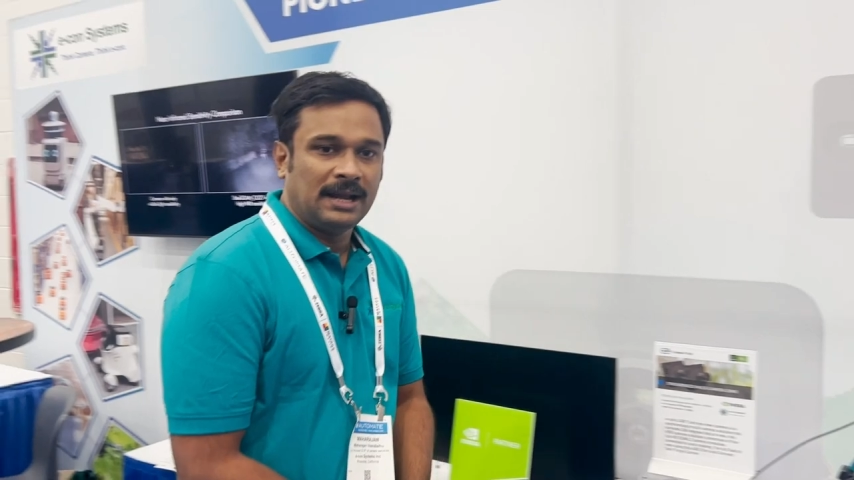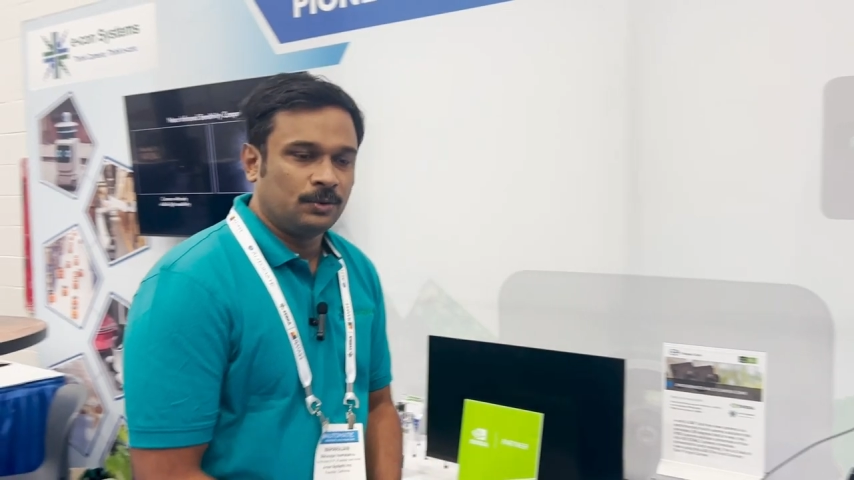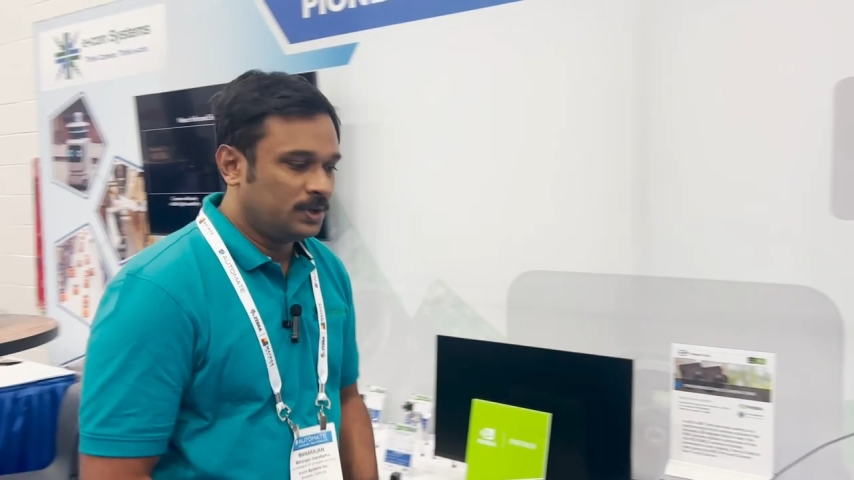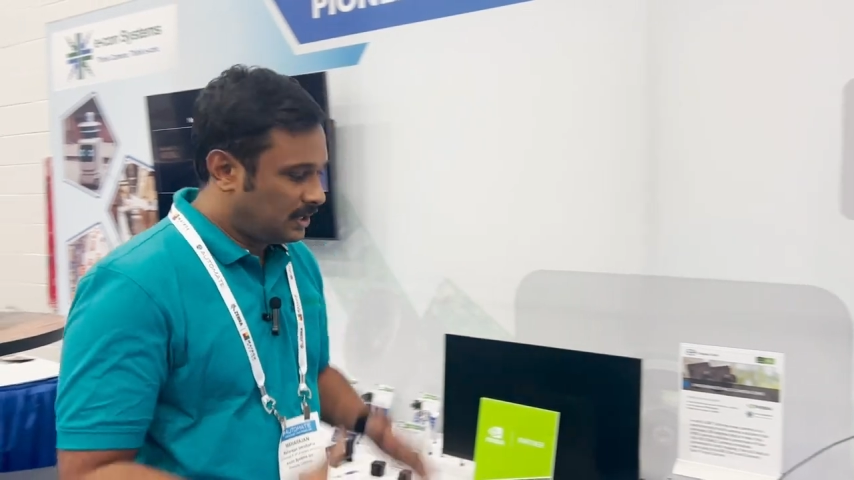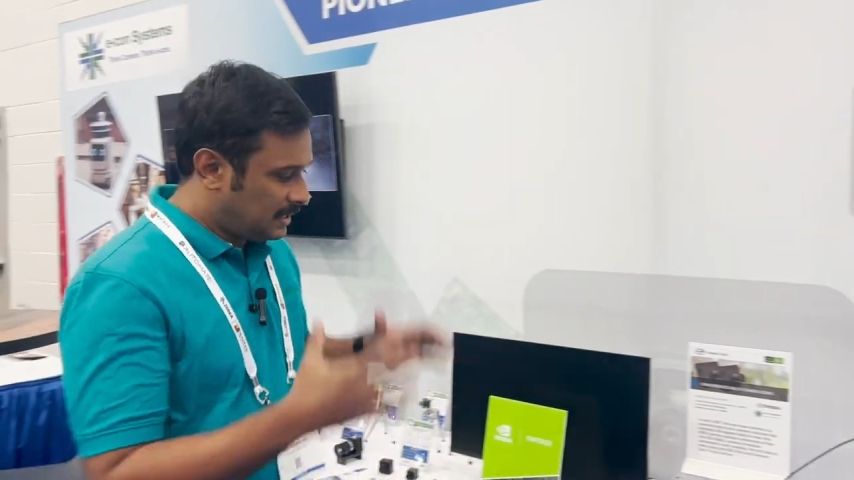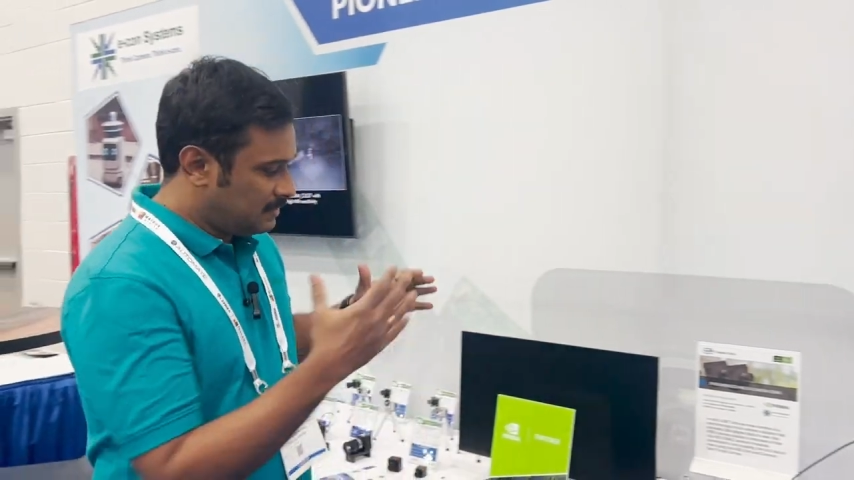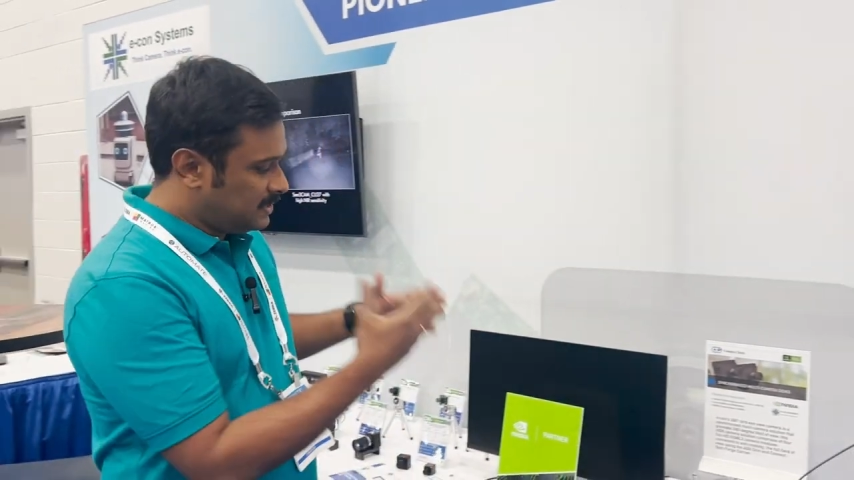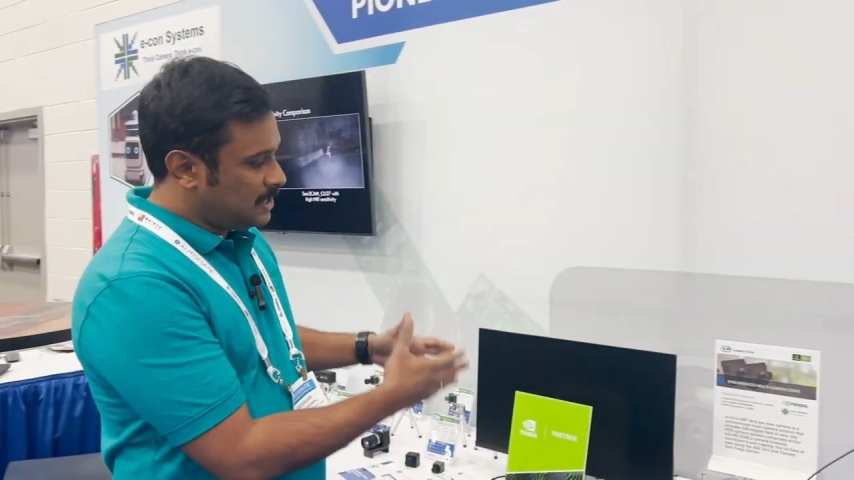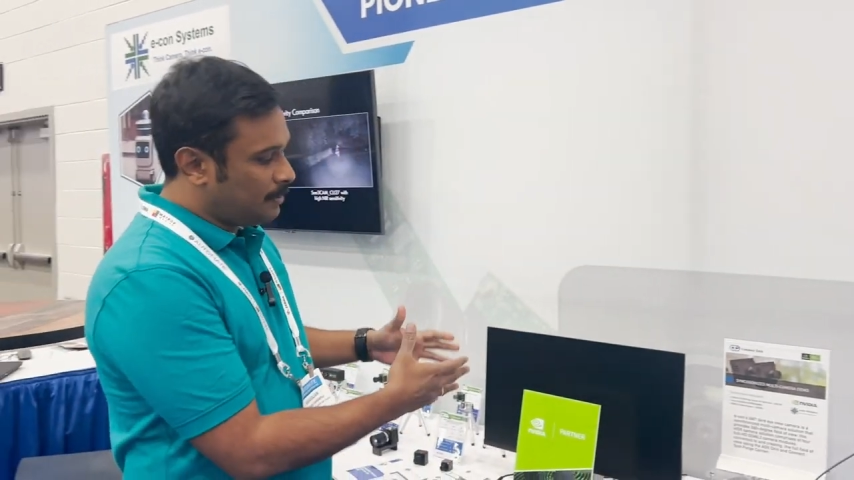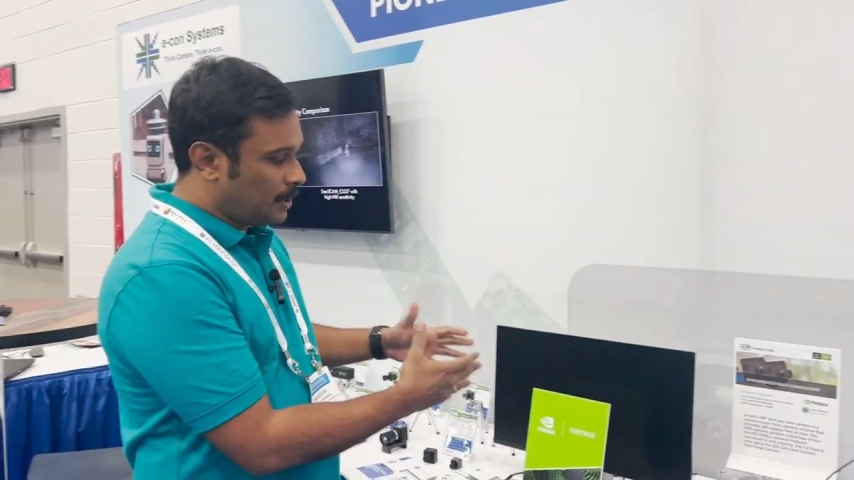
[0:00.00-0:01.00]
like we are an
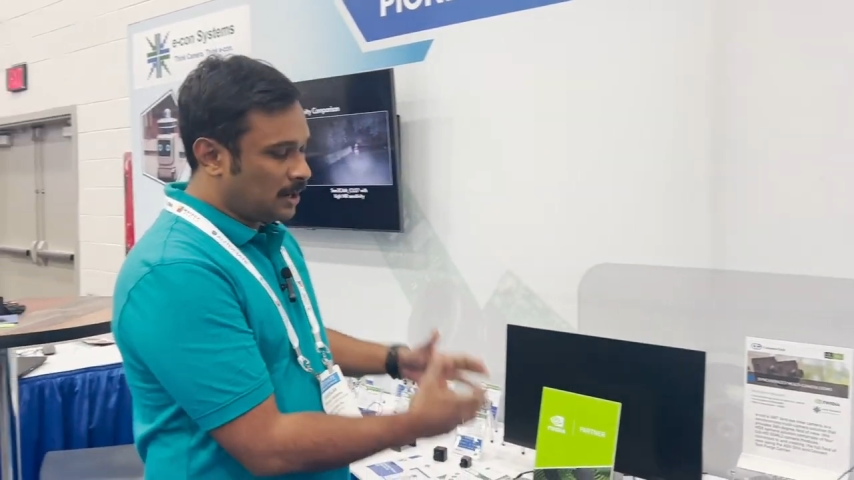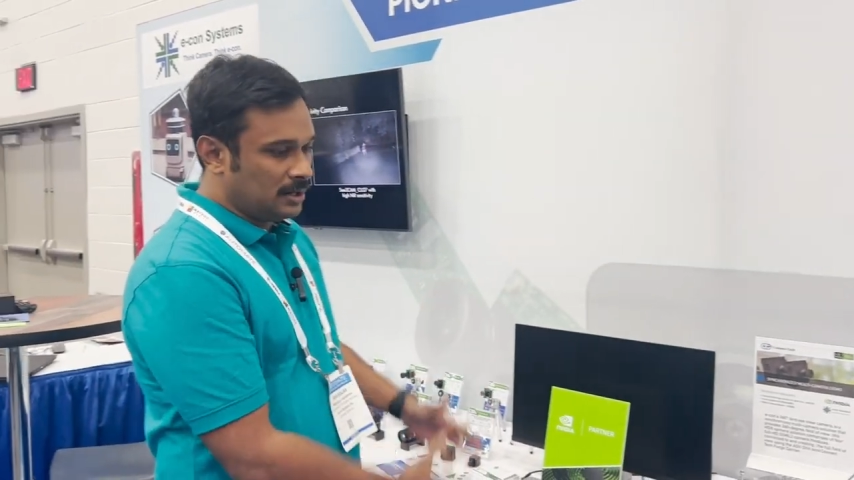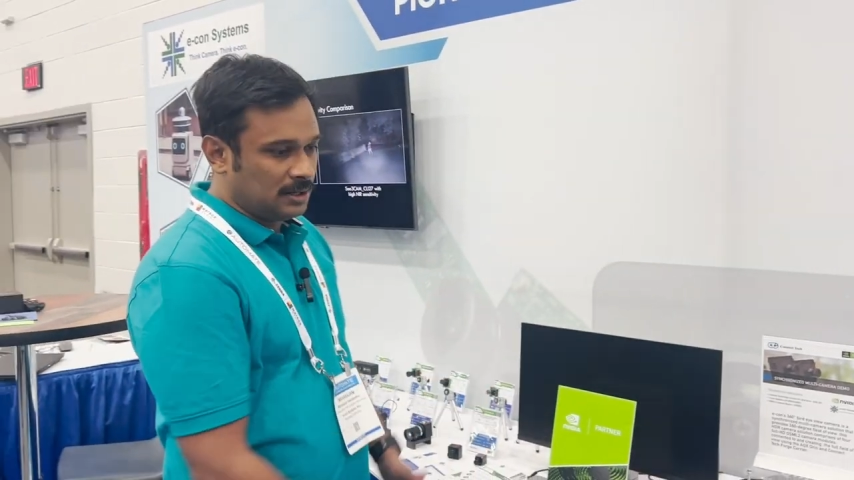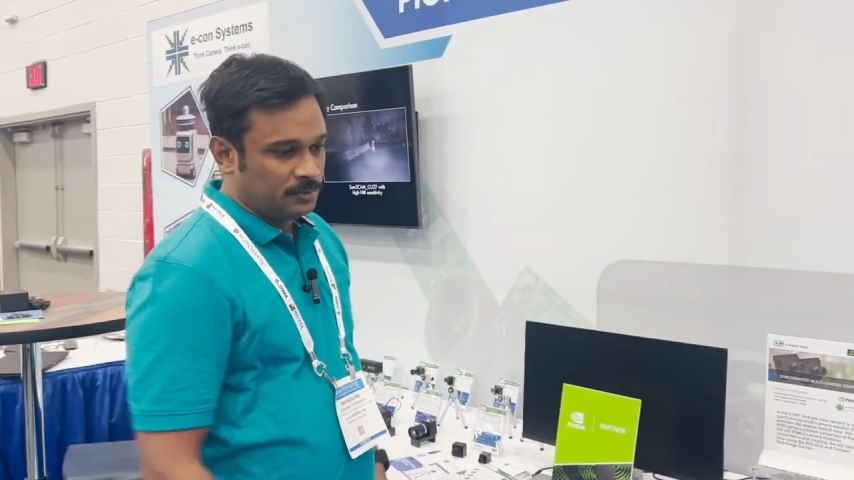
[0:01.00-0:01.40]
NVIDIA partner,